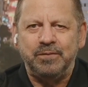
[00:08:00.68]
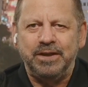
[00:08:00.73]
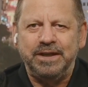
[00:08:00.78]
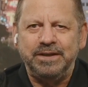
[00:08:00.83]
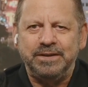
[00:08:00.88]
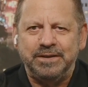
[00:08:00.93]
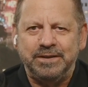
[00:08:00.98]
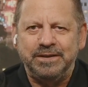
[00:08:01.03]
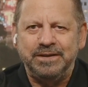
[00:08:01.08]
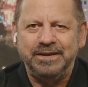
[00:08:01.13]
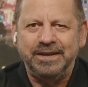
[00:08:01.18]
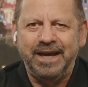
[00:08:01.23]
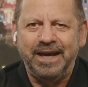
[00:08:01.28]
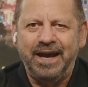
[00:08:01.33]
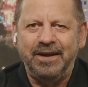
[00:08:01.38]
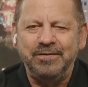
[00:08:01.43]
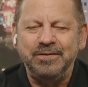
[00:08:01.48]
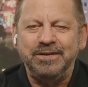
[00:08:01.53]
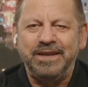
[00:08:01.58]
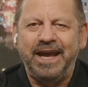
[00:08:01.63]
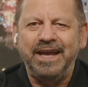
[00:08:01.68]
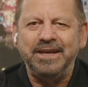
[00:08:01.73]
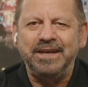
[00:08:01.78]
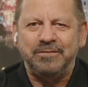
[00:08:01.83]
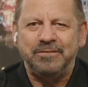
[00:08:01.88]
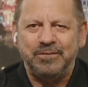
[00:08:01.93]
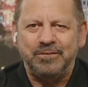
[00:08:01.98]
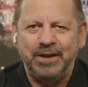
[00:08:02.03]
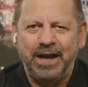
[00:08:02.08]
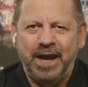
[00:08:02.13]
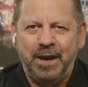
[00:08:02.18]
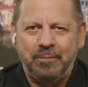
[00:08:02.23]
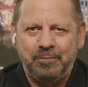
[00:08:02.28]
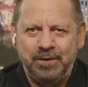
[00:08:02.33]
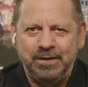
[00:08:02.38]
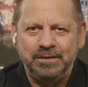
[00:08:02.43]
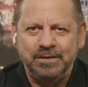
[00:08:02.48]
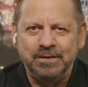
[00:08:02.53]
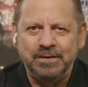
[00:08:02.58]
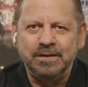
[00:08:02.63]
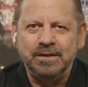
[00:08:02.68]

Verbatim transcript: Lincoln? How did that ever happen?